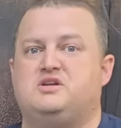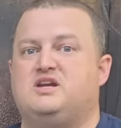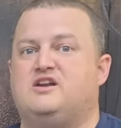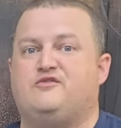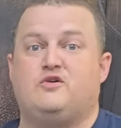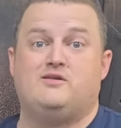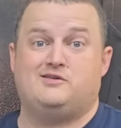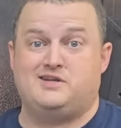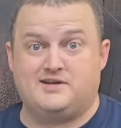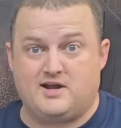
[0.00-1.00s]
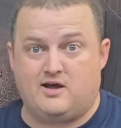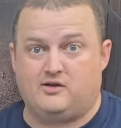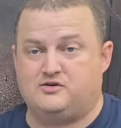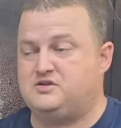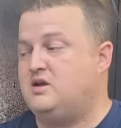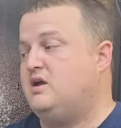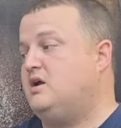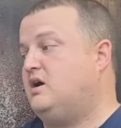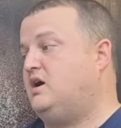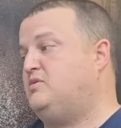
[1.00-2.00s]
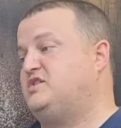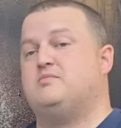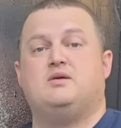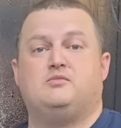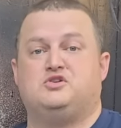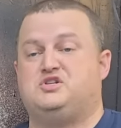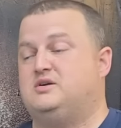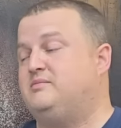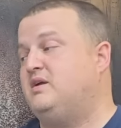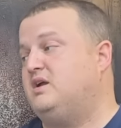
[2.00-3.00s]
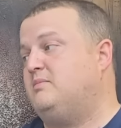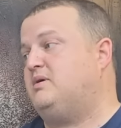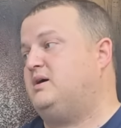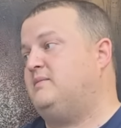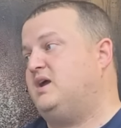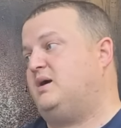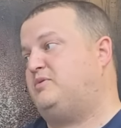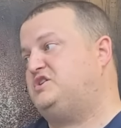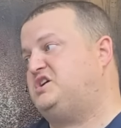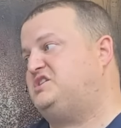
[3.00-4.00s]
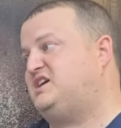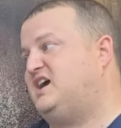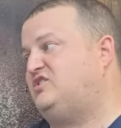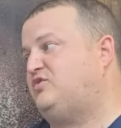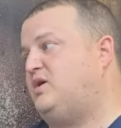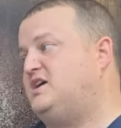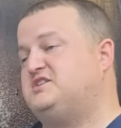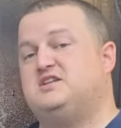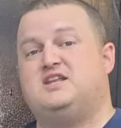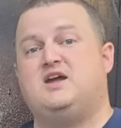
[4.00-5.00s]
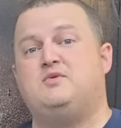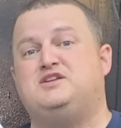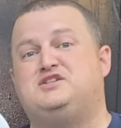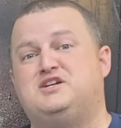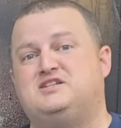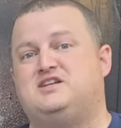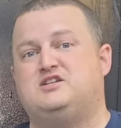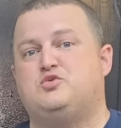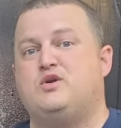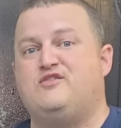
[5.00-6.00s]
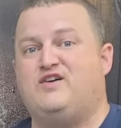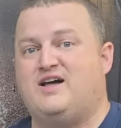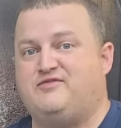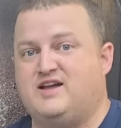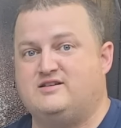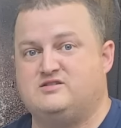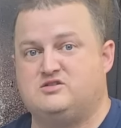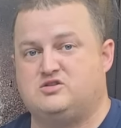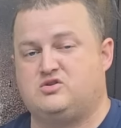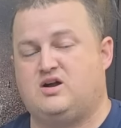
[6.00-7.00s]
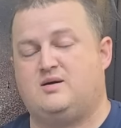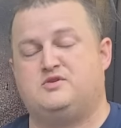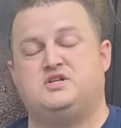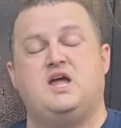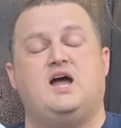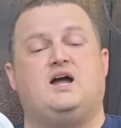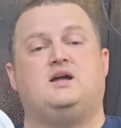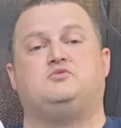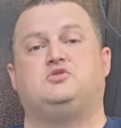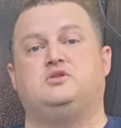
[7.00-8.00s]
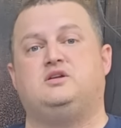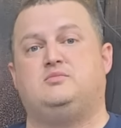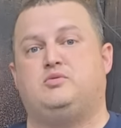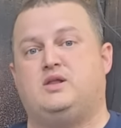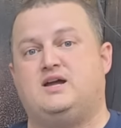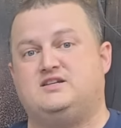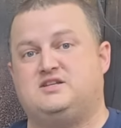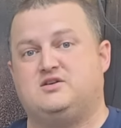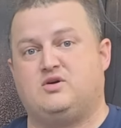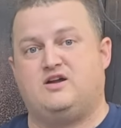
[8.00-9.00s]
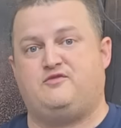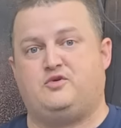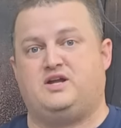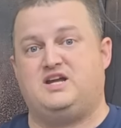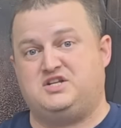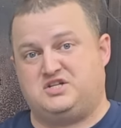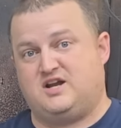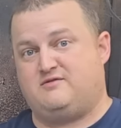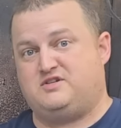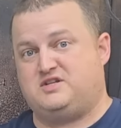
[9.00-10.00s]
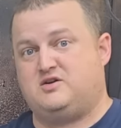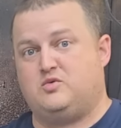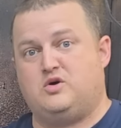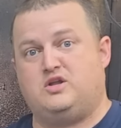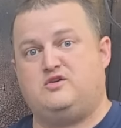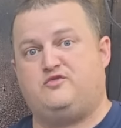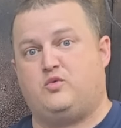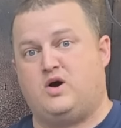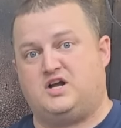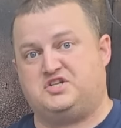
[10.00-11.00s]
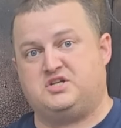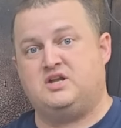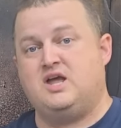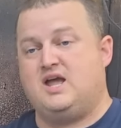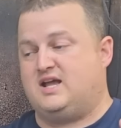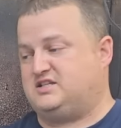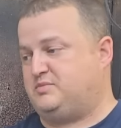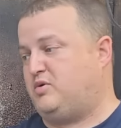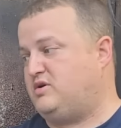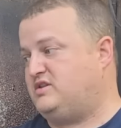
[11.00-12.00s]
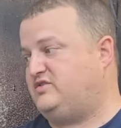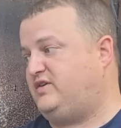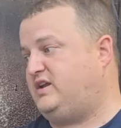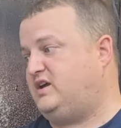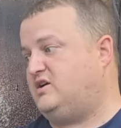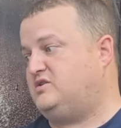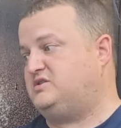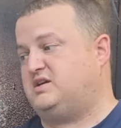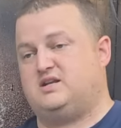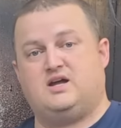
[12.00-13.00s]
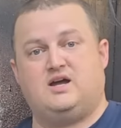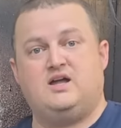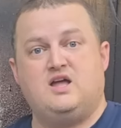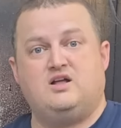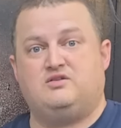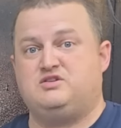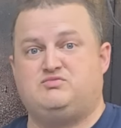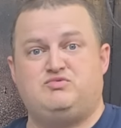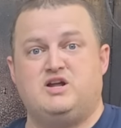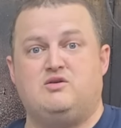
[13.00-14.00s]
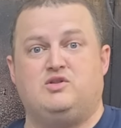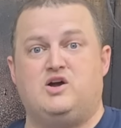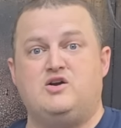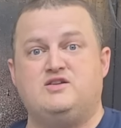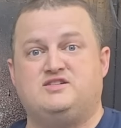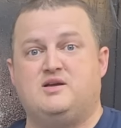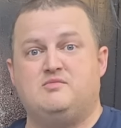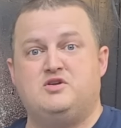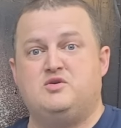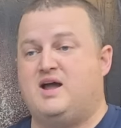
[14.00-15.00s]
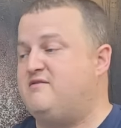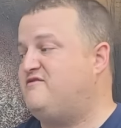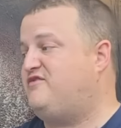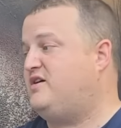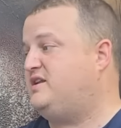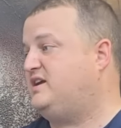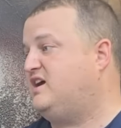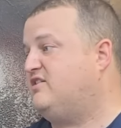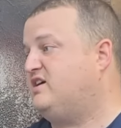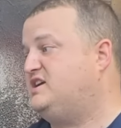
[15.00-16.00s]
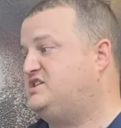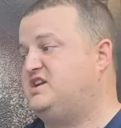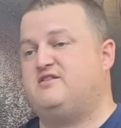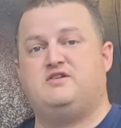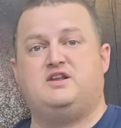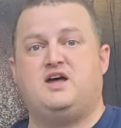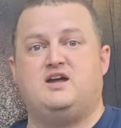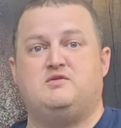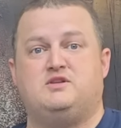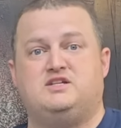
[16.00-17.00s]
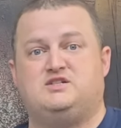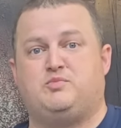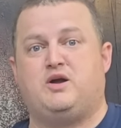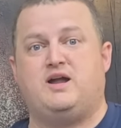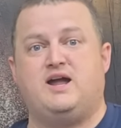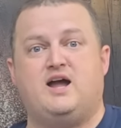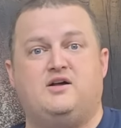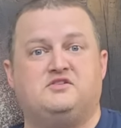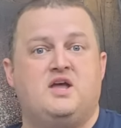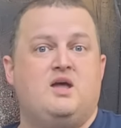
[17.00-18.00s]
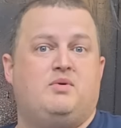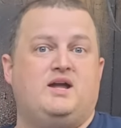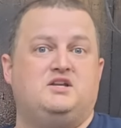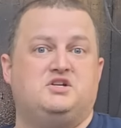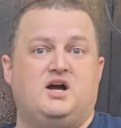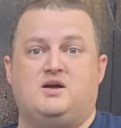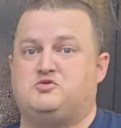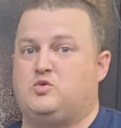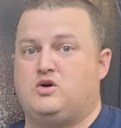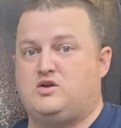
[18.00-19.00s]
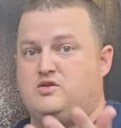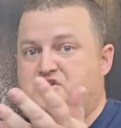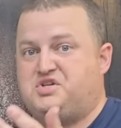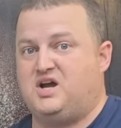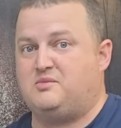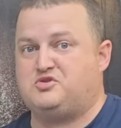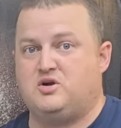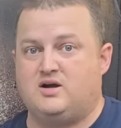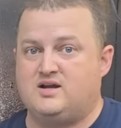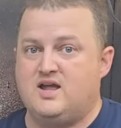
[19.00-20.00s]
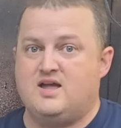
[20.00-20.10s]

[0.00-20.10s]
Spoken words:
can get it for under $10 with a membership. But I appreciate you guys for watching today. We just hit 25,000 subscribers. I am truly blessed and grateful to each and every single one of you for watching and supporting these videos, and just, you know, learning something new, having fun together each and every day with these spray outs, paint jobs. We're working on a chop truck.